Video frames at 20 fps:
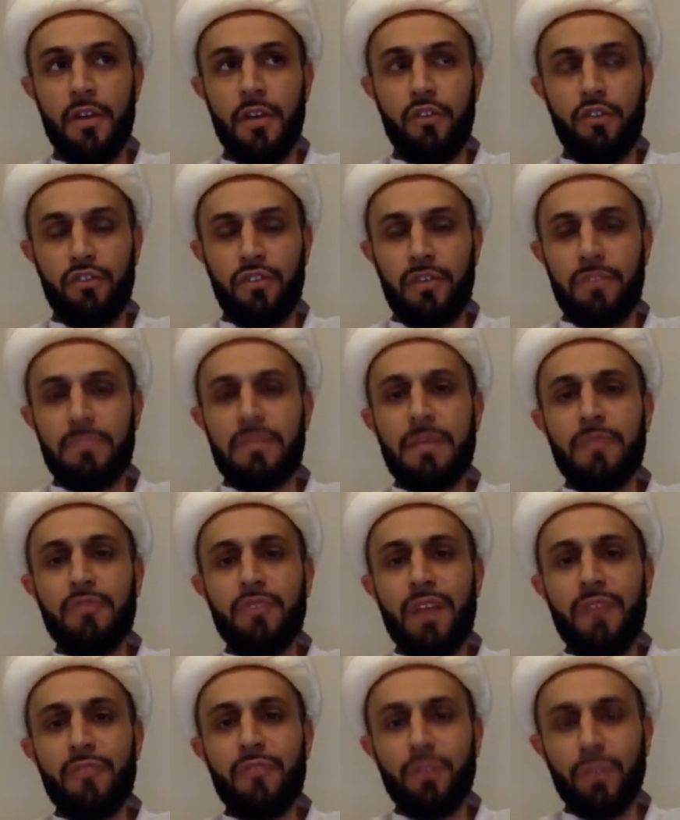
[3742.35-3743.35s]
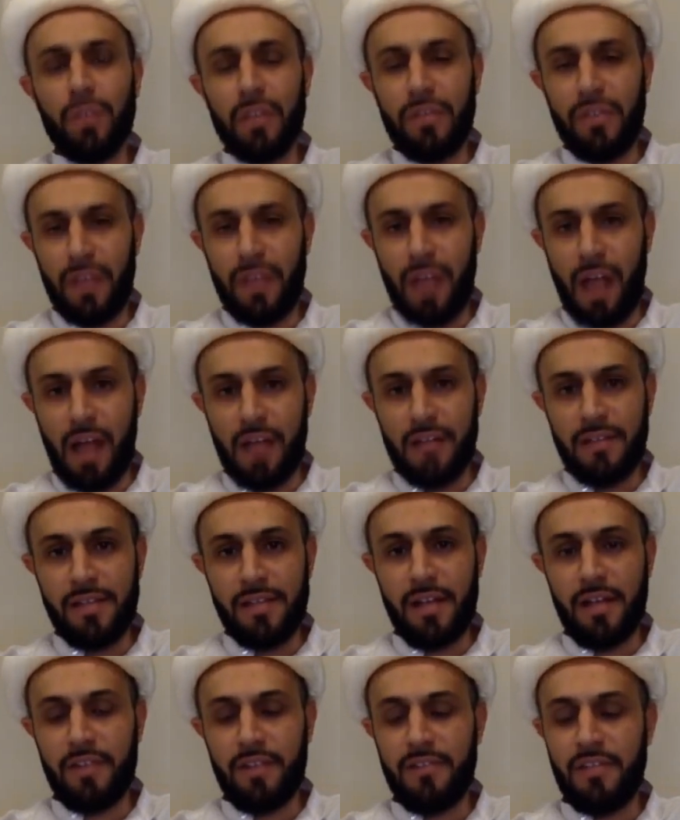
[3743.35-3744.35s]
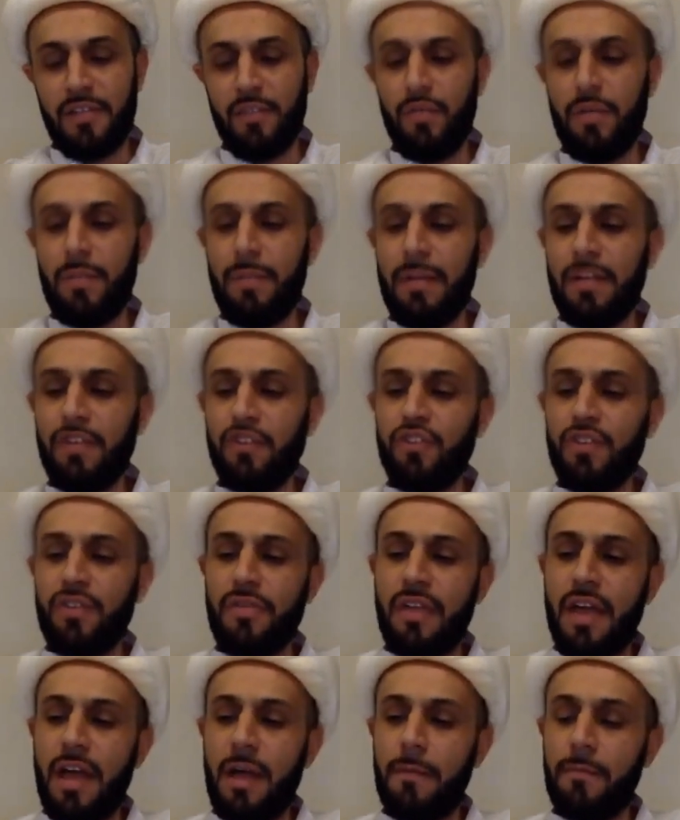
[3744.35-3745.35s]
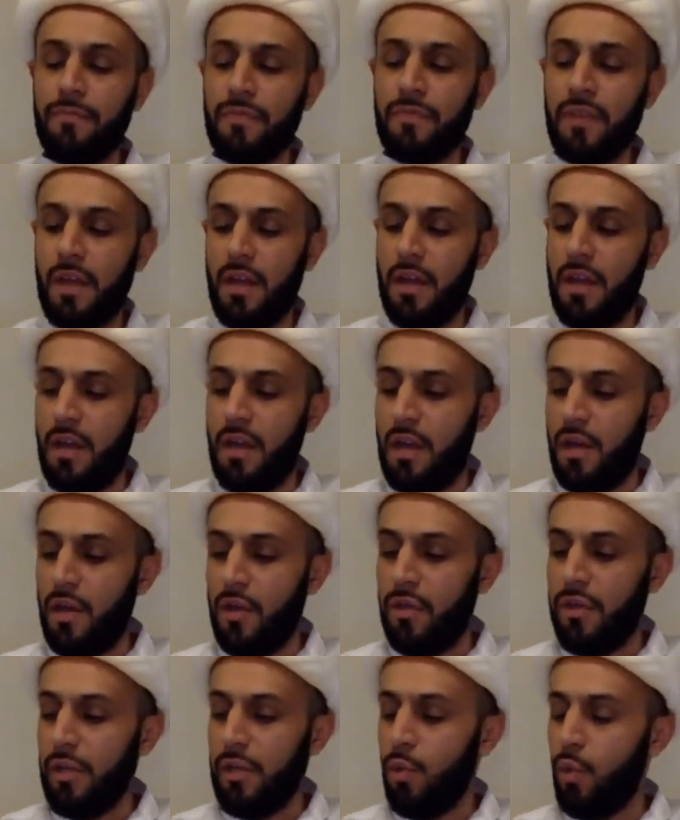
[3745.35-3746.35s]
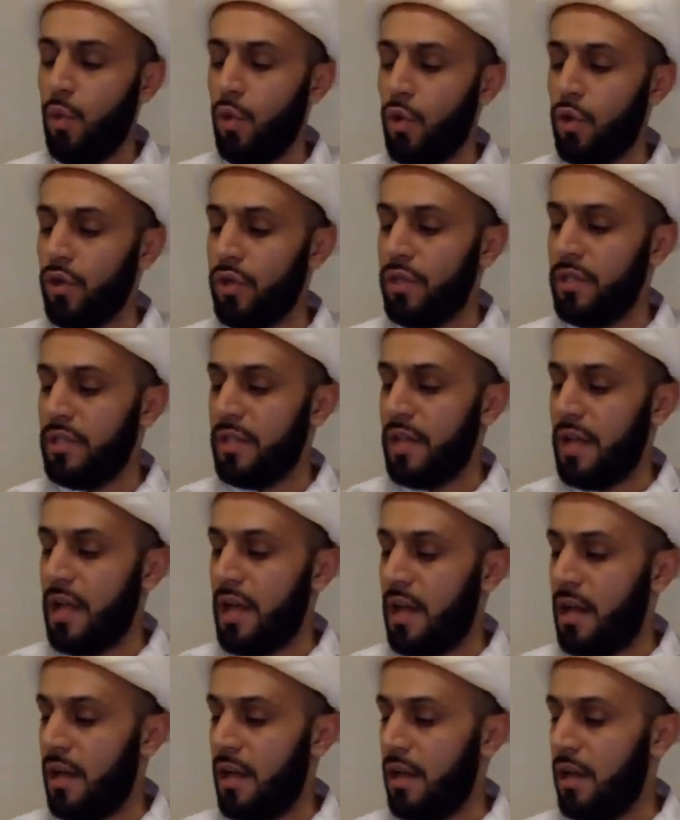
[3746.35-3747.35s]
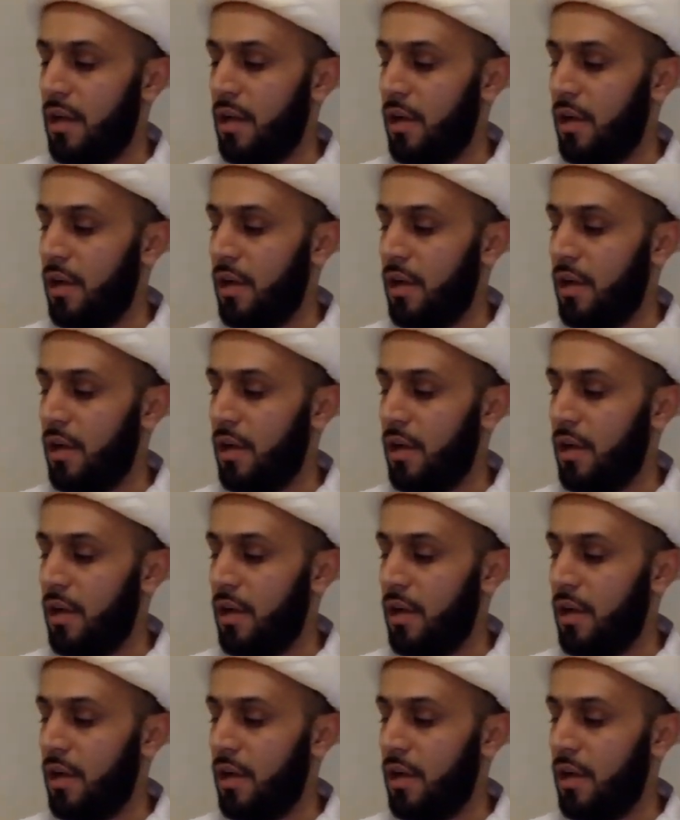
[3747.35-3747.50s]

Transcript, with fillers: so sometimes you have to look at the context and we mentioned that the word uh,